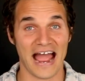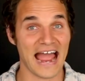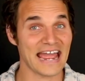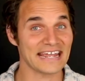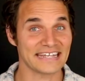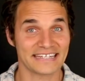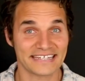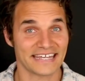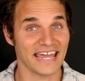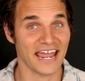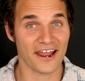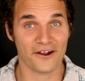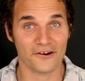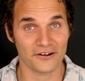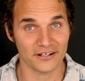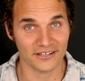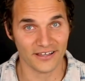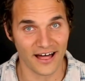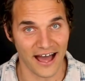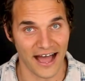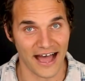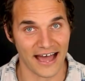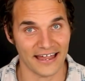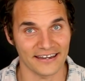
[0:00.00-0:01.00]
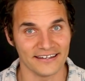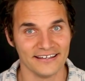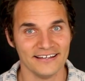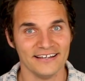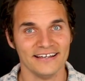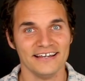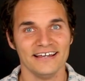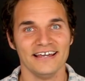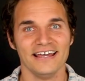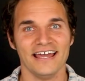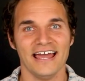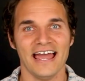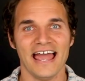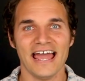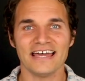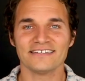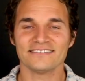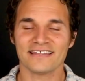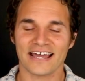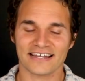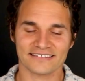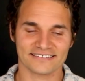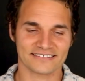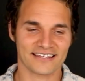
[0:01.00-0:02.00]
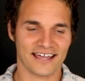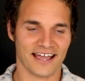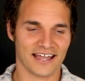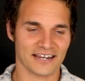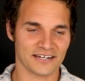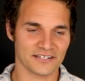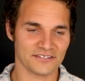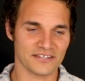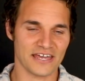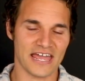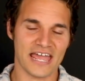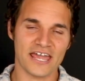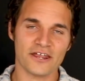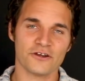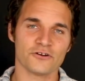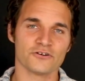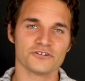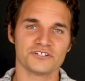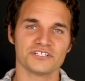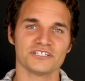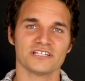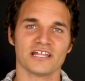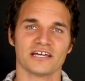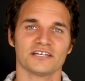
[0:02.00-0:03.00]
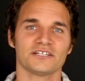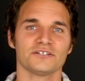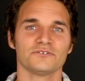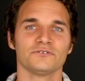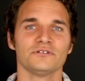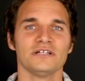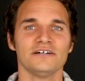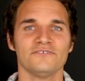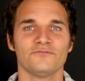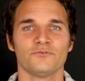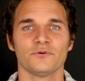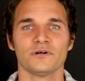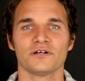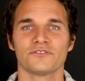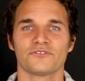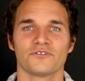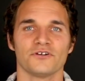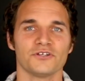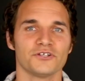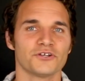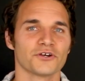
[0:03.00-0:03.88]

I care a lot and that's kind of the energy that you live with,